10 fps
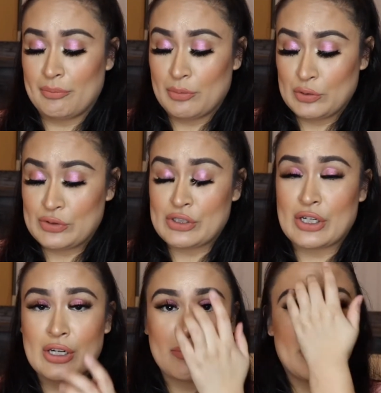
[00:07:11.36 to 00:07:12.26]

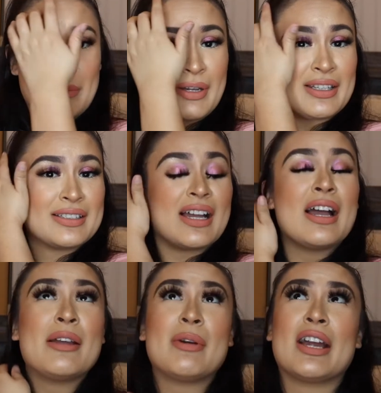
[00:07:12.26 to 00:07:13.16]
booster, but by the
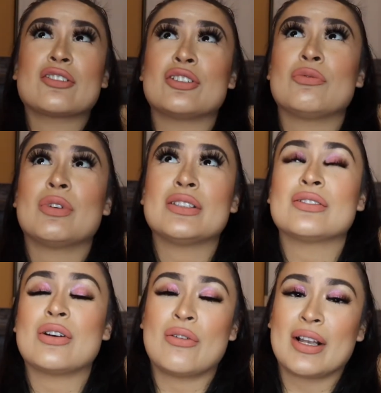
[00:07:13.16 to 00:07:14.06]
time I actually went
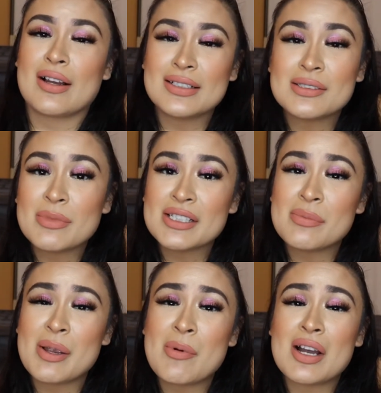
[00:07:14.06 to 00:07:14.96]
to go and customize
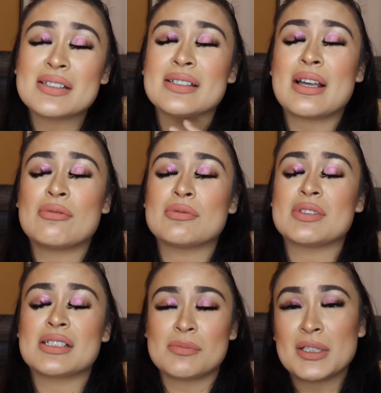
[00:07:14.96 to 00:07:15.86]
my box, that one was
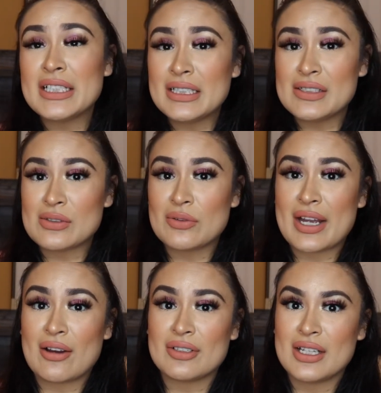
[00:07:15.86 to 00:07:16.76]
completely sold
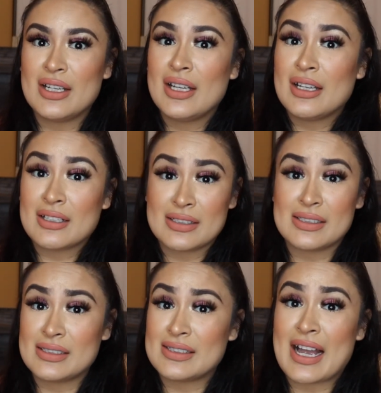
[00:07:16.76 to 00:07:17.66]
out
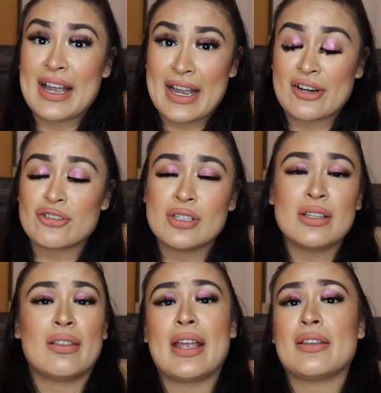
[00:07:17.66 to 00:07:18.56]
because I actually
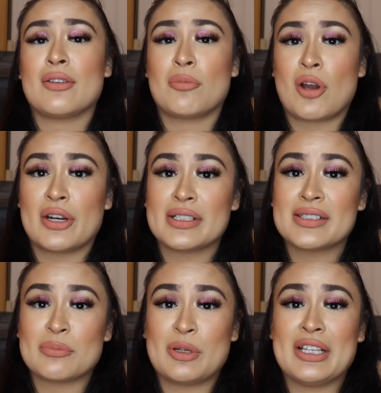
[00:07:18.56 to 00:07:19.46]
like their products,
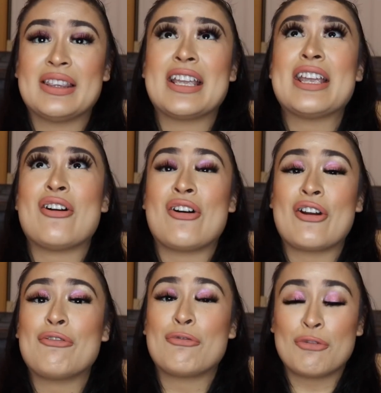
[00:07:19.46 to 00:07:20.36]
but they
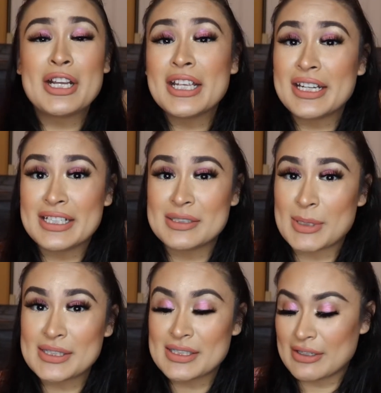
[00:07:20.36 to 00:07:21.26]
are freaking
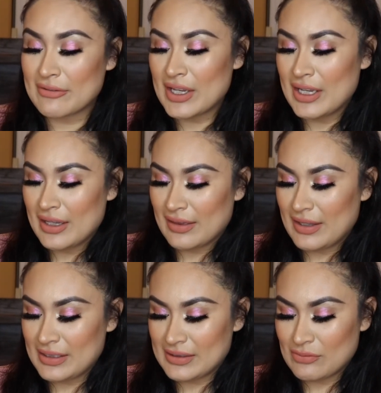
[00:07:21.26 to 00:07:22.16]
expensive.
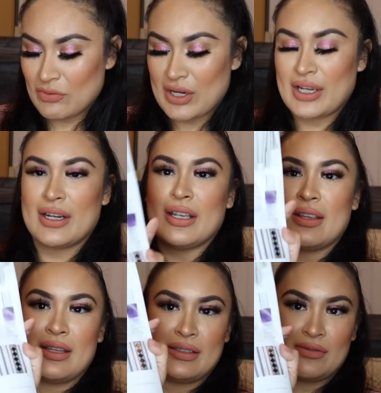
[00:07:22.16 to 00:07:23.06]
This one,
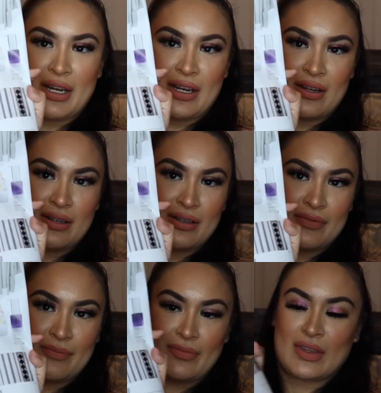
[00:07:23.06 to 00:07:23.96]
this right here,
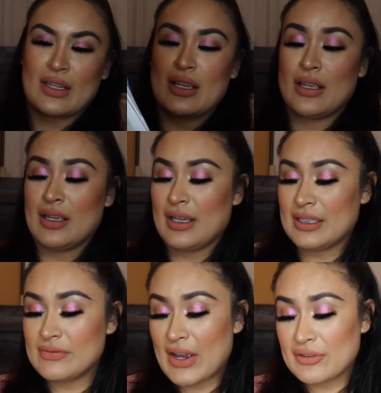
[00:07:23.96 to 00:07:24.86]

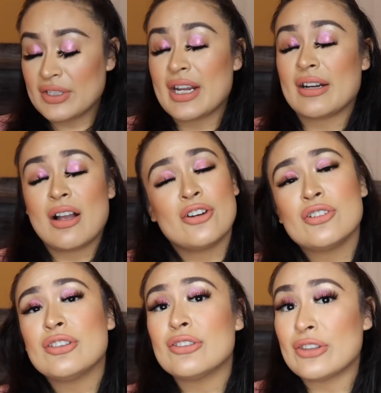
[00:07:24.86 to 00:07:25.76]
is valued at
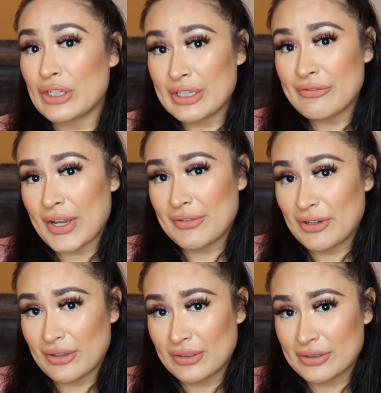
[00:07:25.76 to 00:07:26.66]

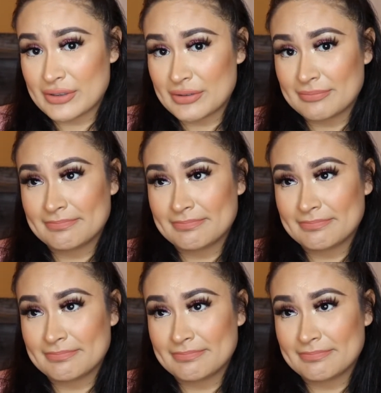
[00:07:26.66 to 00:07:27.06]
$135.